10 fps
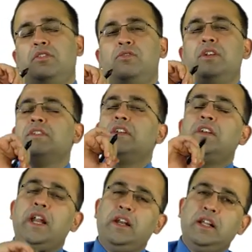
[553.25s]
So it is the
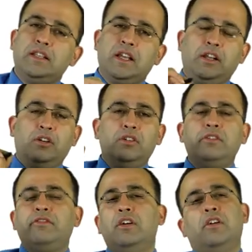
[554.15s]
telltale sign
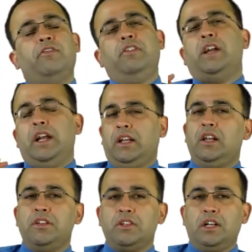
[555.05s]
of free
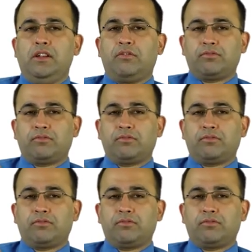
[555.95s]
radical injury.